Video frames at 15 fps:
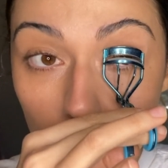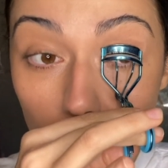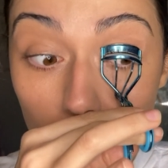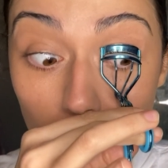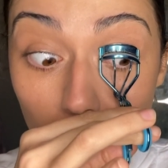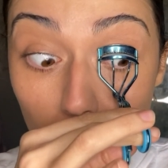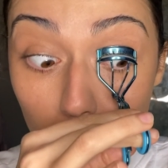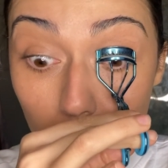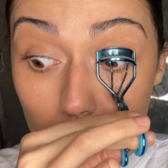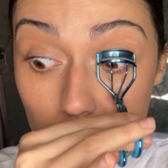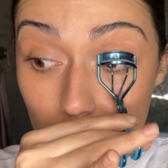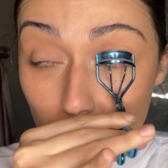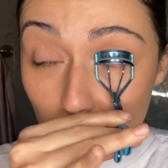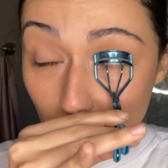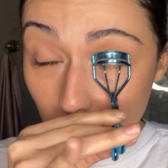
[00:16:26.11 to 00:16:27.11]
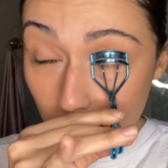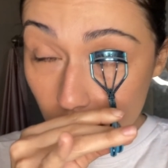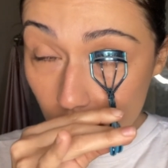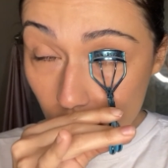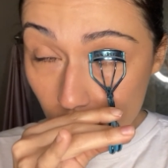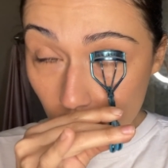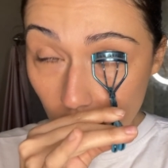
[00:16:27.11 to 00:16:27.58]
dab on some
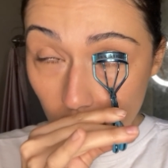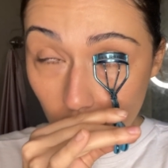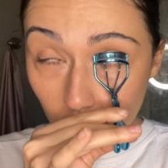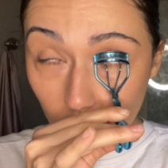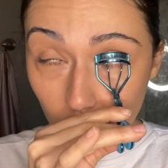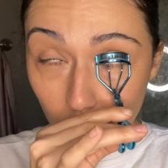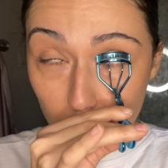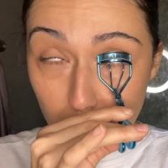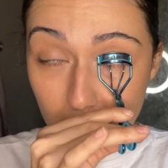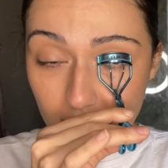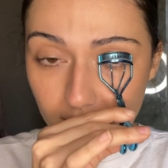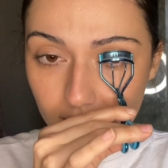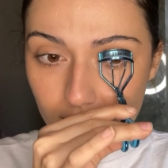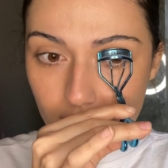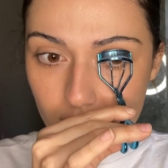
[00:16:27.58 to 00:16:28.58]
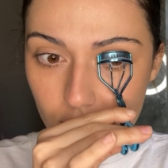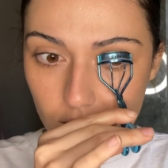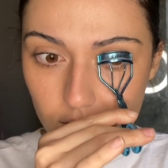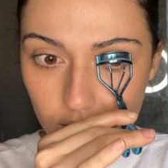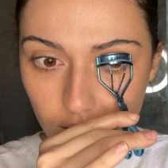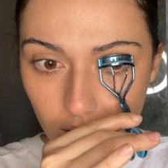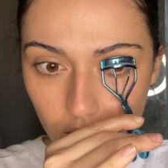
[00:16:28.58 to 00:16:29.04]
blush and curl my
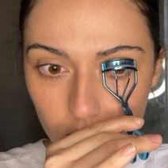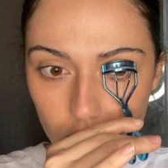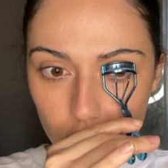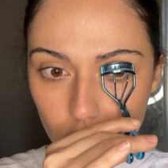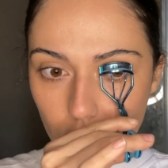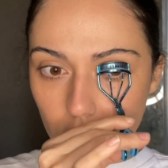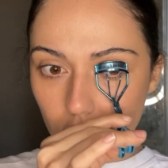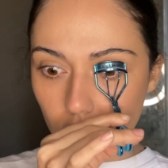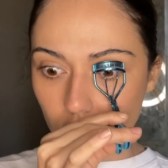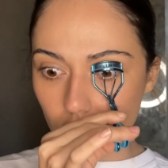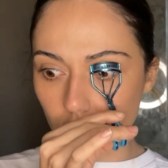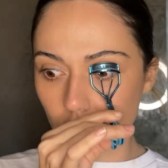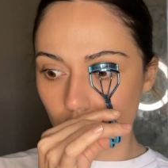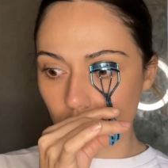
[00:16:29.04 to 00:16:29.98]
eyelashes and out the door I go.